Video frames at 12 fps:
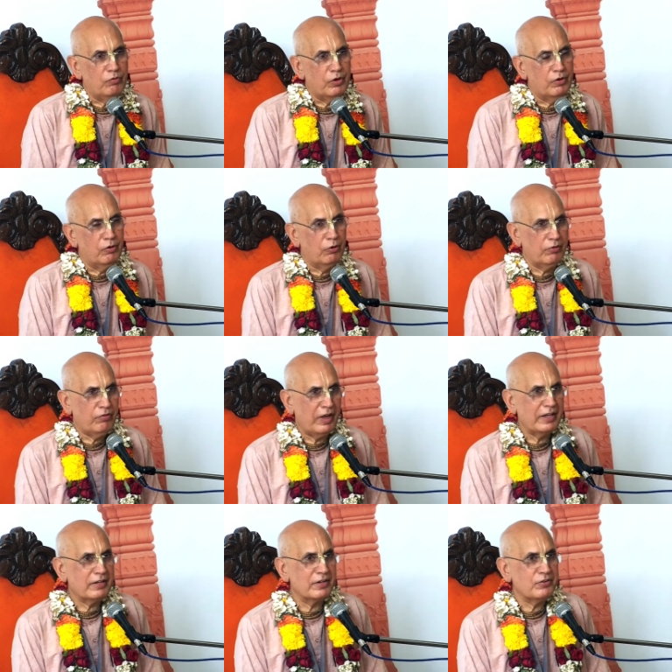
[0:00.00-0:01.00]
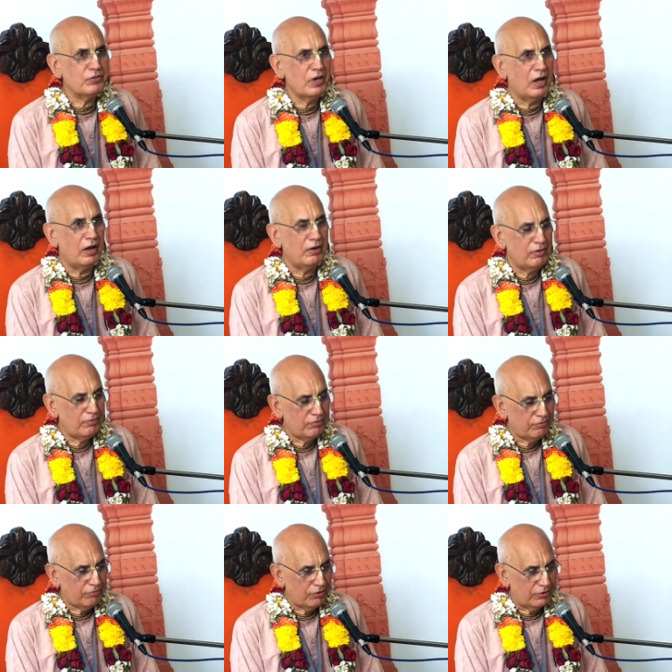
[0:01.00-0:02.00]
glorify Krishna
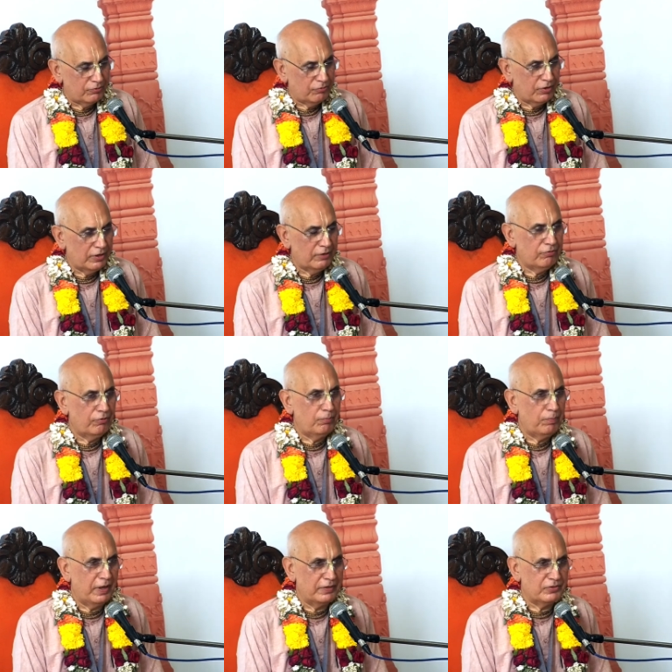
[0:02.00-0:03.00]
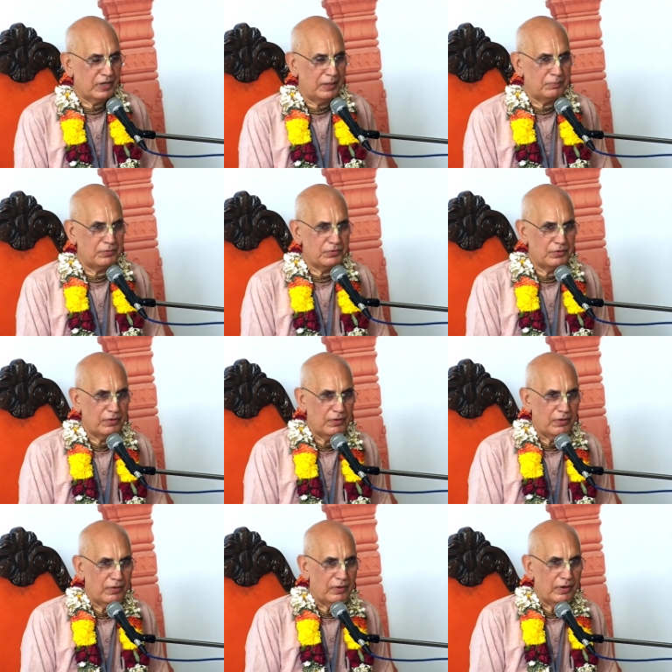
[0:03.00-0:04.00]
for his wonderful pastimes.
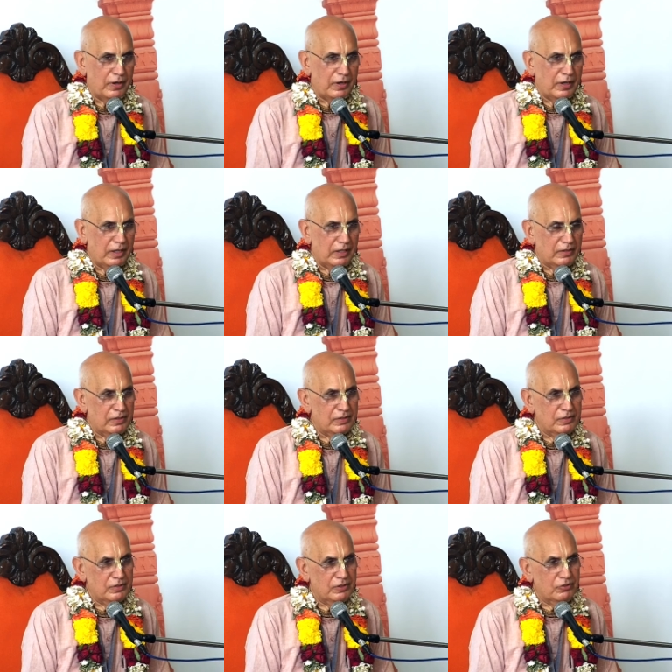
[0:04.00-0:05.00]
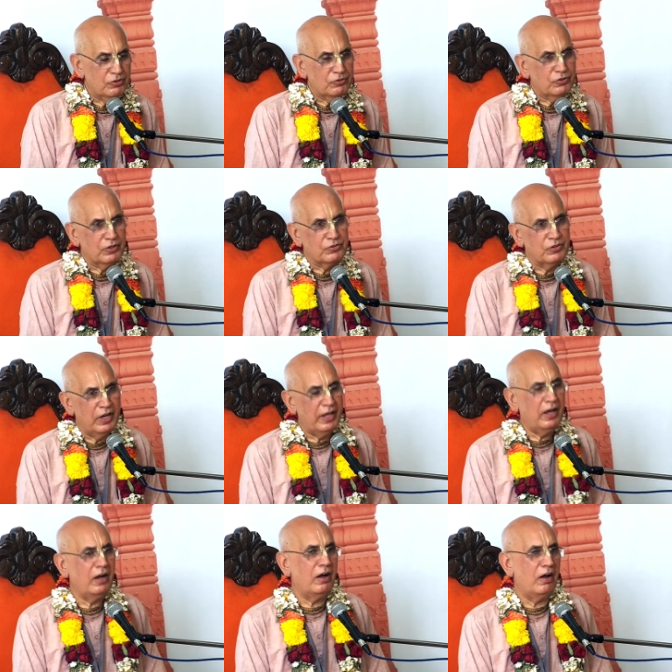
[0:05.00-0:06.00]
This is the
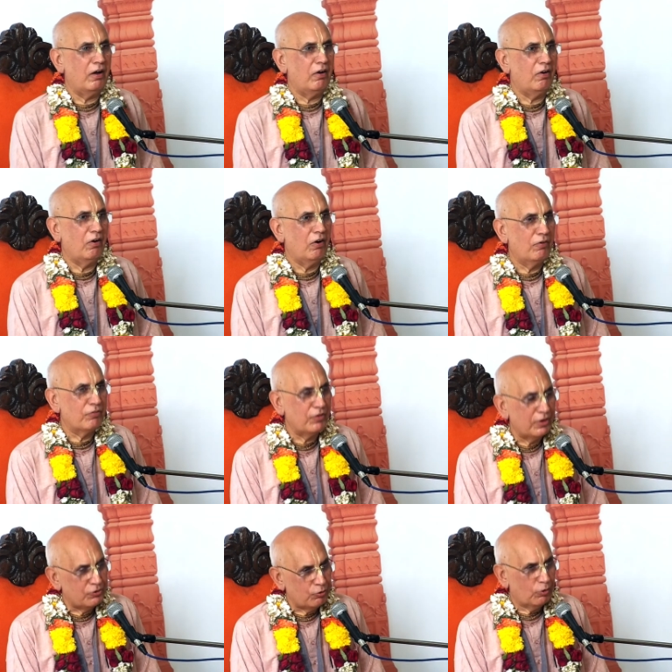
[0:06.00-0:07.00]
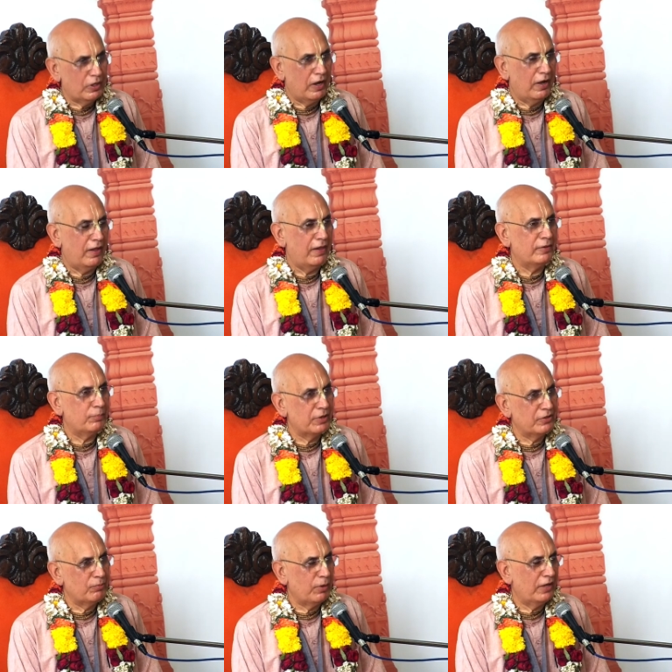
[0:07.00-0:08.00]
sneha of Yashoda and the
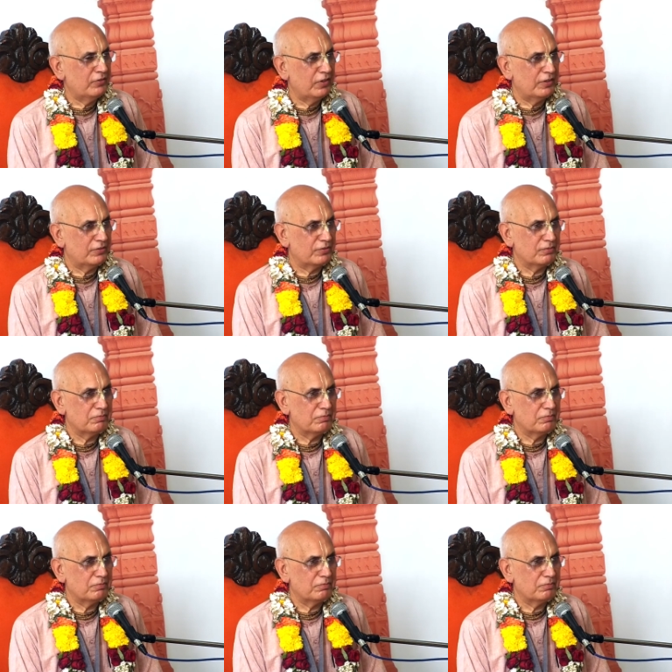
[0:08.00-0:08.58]
Brajavasis.